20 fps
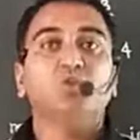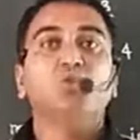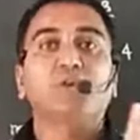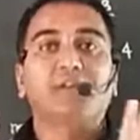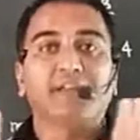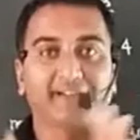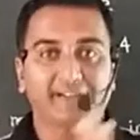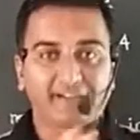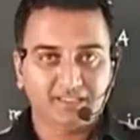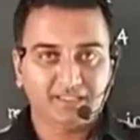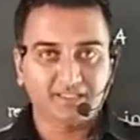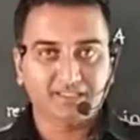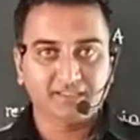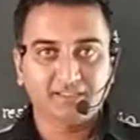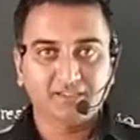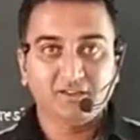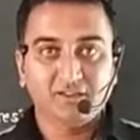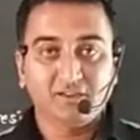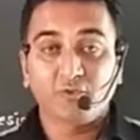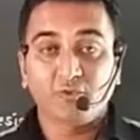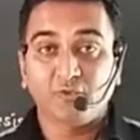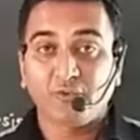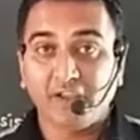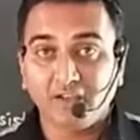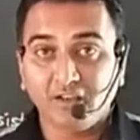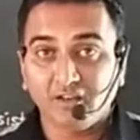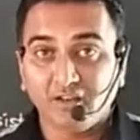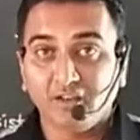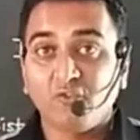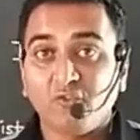ends
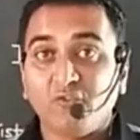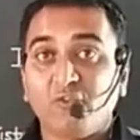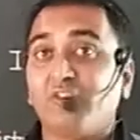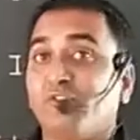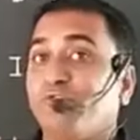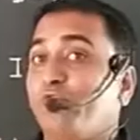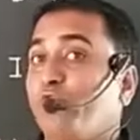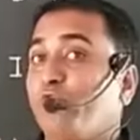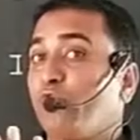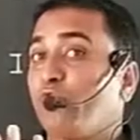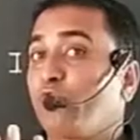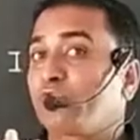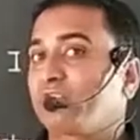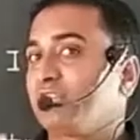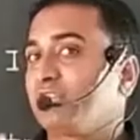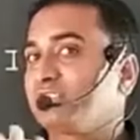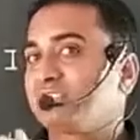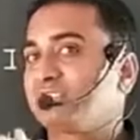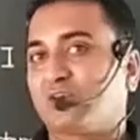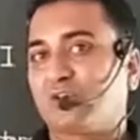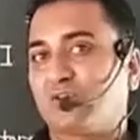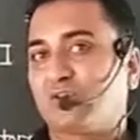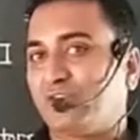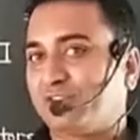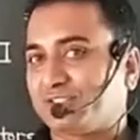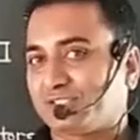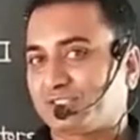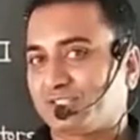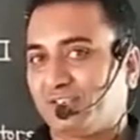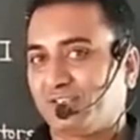when four things are
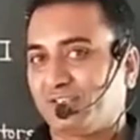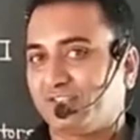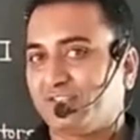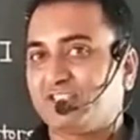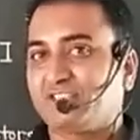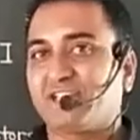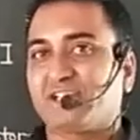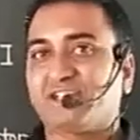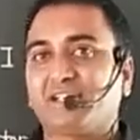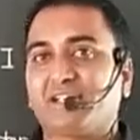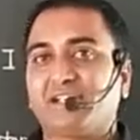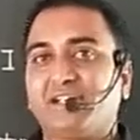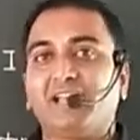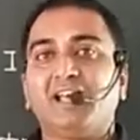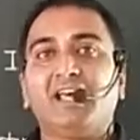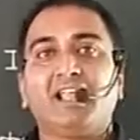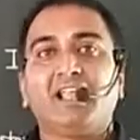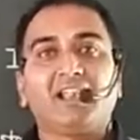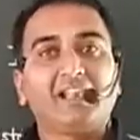constant. Which are they?